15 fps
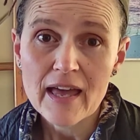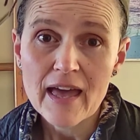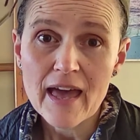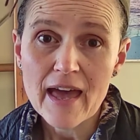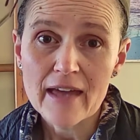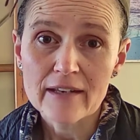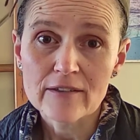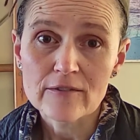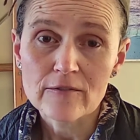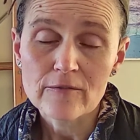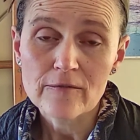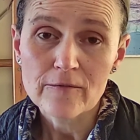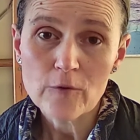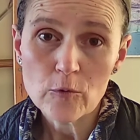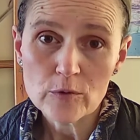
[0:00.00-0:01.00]
and
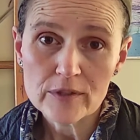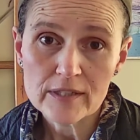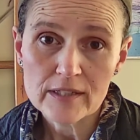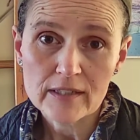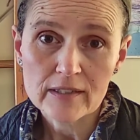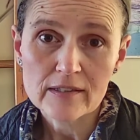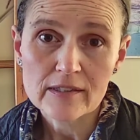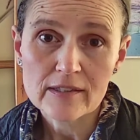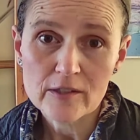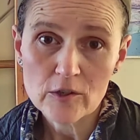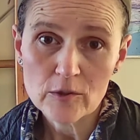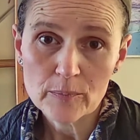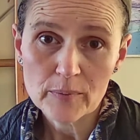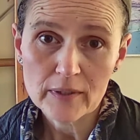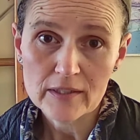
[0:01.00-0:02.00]
forcing
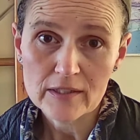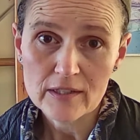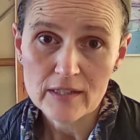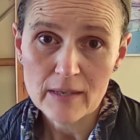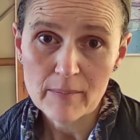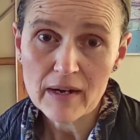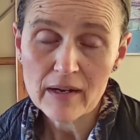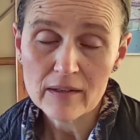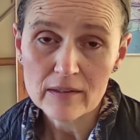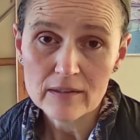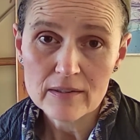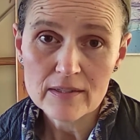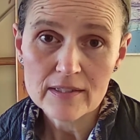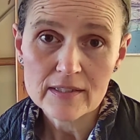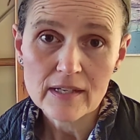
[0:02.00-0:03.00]
soap into their
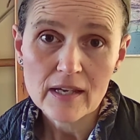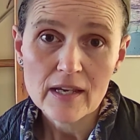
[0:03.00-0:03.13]
mouths.